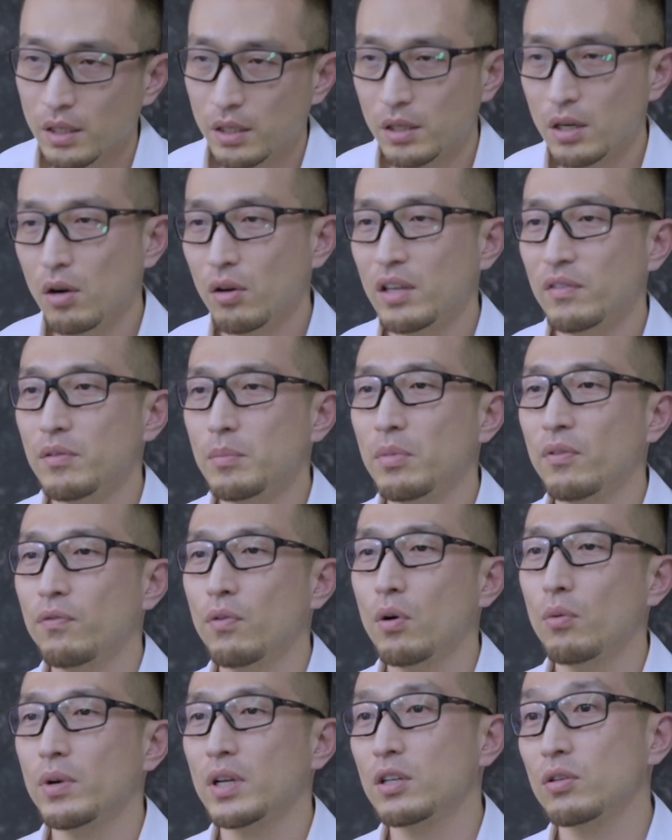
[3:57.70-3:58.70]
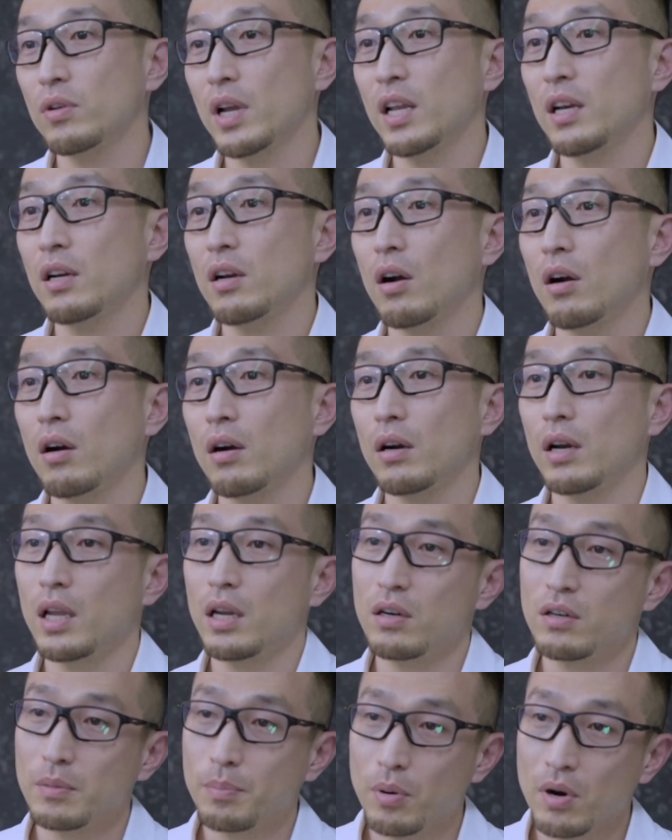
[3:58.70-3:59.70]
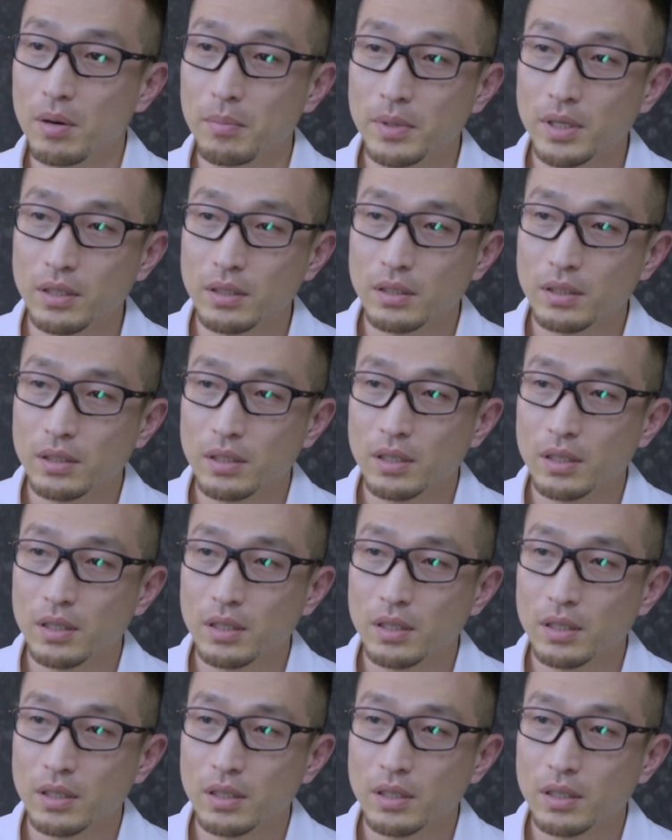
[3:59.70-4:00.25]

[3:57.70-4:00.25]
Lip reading: You know, even before we created our hair department,